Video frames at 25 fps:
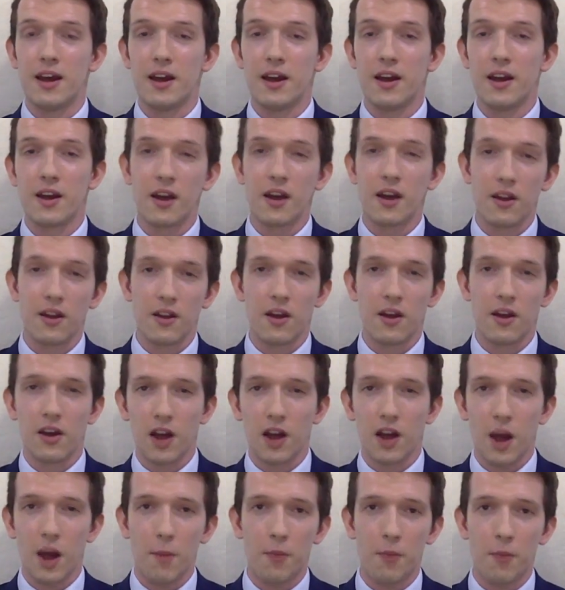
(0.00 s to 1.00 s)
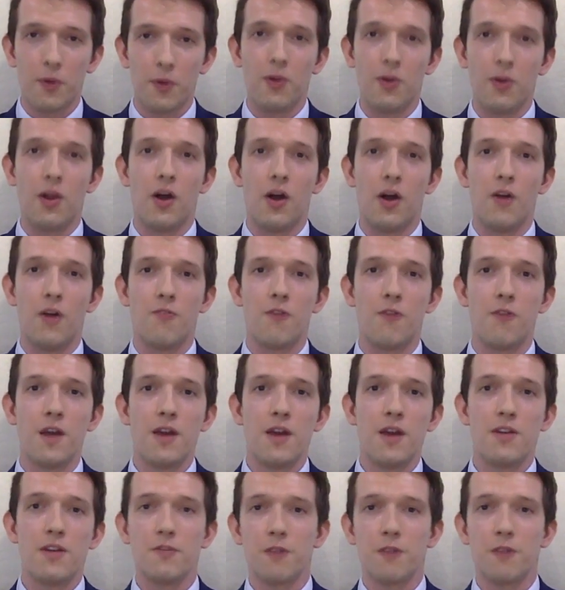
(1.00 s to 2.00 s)
a, a, couple of
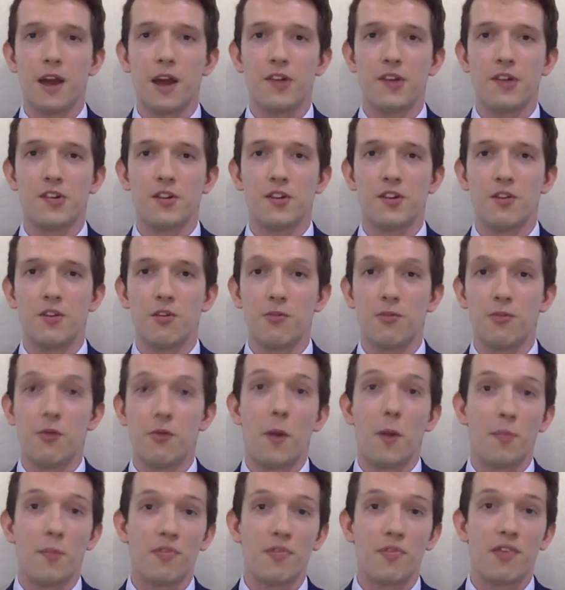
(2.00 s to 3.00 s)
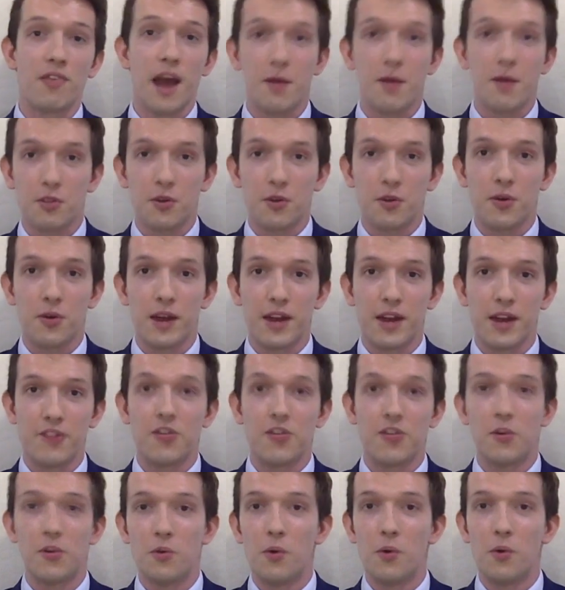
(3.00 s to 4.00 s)
defections from South Korea
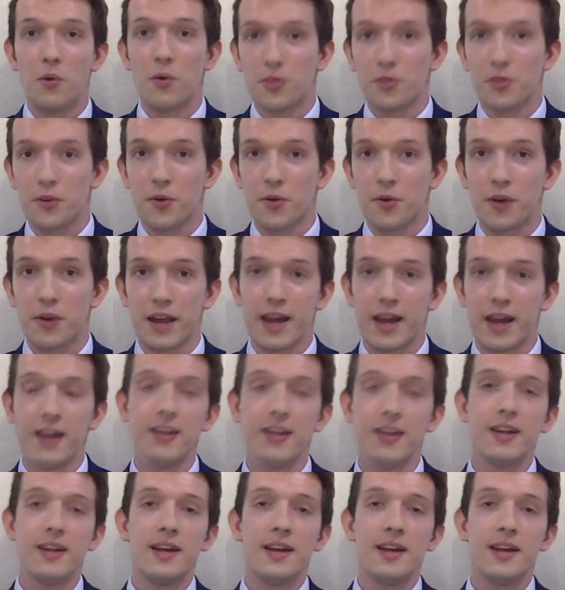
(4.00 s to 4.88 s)
to North Korea.